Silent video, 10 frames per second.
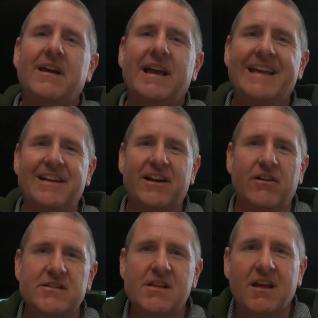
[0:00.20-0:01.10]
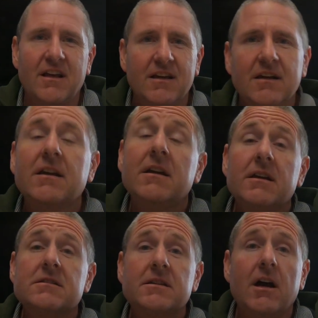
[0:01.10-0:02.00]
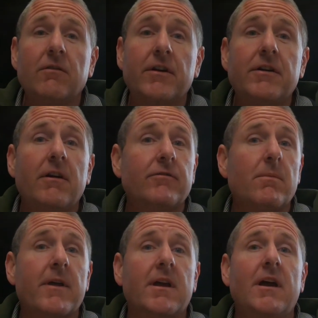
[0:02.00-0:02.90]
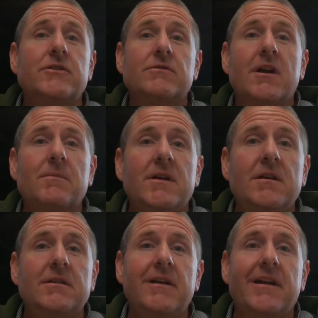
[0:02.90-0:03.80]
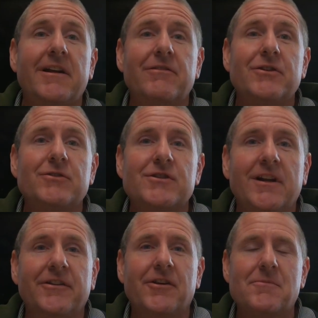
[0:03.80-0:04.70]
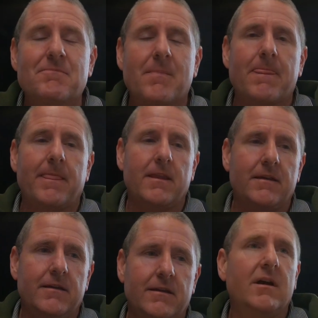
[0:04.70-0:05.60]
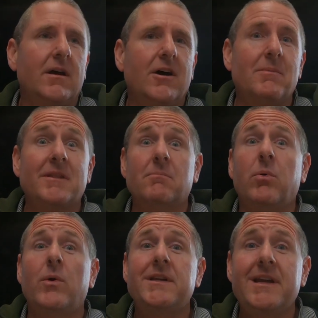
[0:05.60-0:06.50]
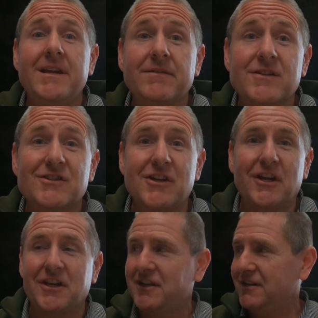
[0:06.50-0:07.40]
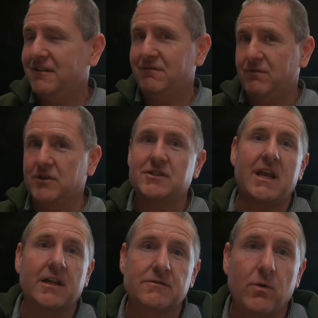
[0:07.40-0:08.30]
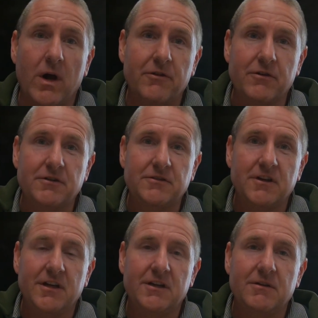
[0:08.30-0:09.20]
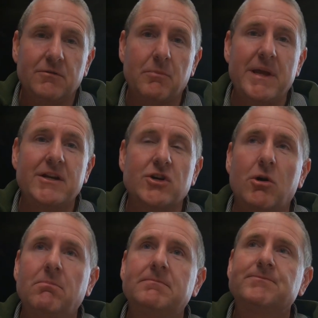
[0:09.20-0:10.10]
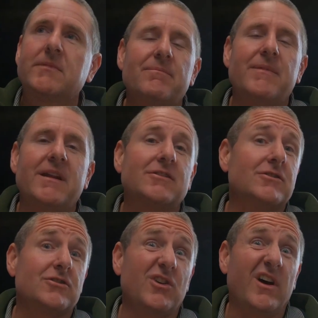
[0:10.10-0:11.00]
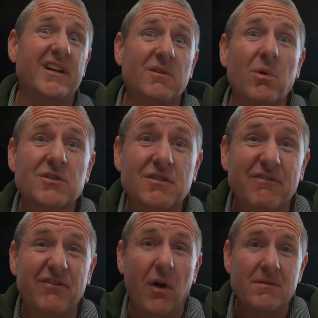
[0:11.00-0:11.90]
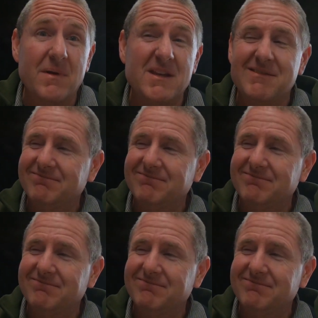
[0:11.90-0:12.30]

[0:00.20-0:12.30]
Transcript: Hey, g'day guys, it's Galvin from the Cartoon Company down under in New Zealand. I'm at the pointy end of the stick for this LS400 repair job, and it's decided it wants to fight me.